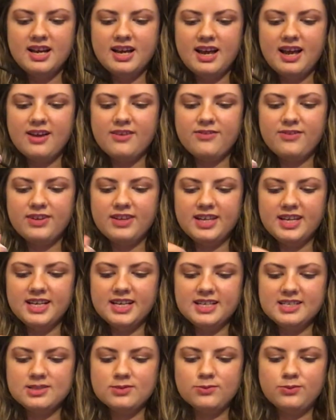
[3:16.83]
I feel like
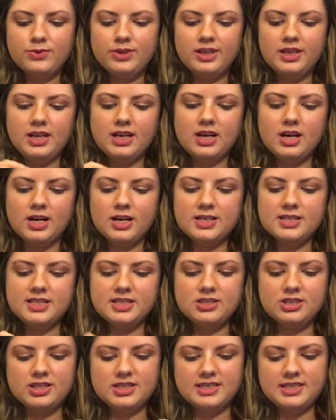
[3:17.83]
it's really hard to
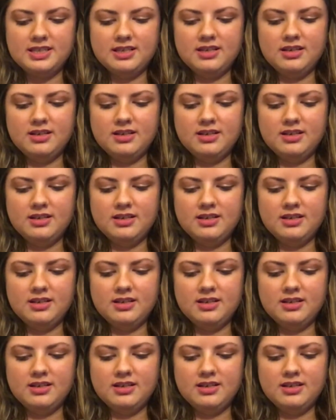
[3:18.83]
just